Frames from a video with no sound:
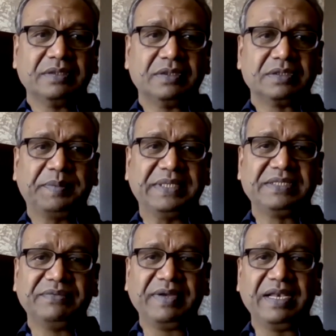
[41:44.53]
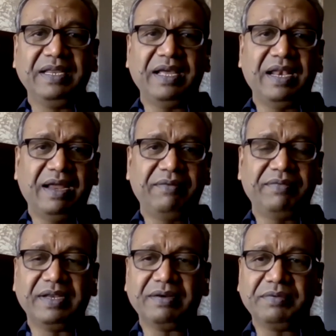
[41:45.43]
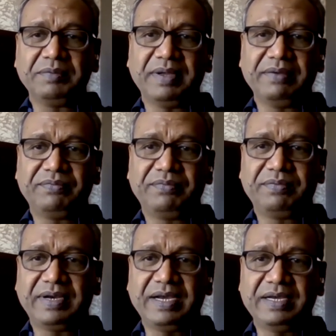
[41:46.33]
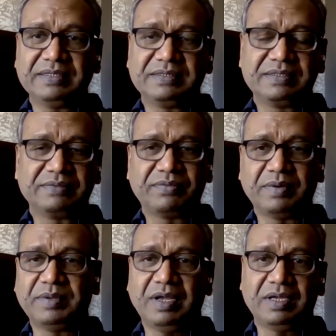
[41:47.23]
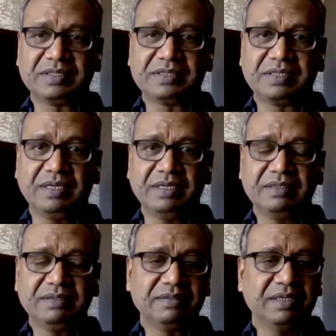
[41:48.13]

So specifically, I'll have dinner with my friends from the hostel.